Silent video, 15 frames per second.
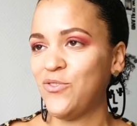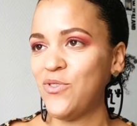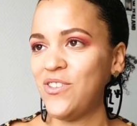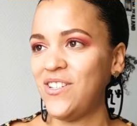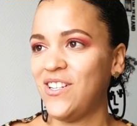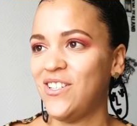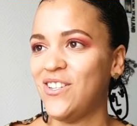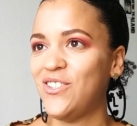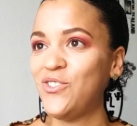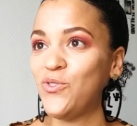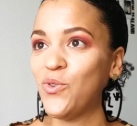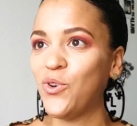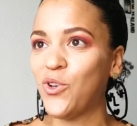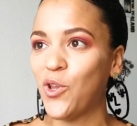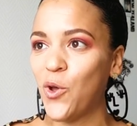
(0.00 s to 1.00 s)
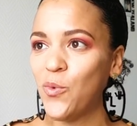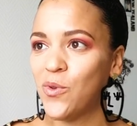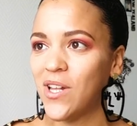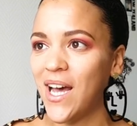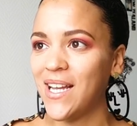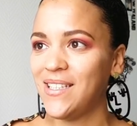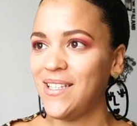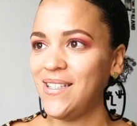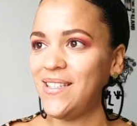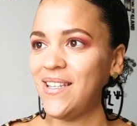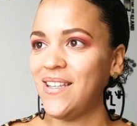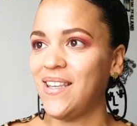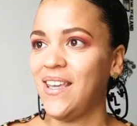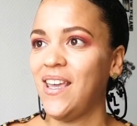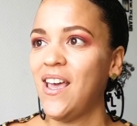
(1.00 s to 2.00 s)
transitions to global
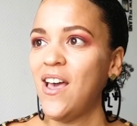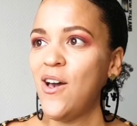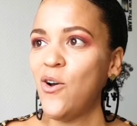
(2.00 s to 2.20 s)
identity,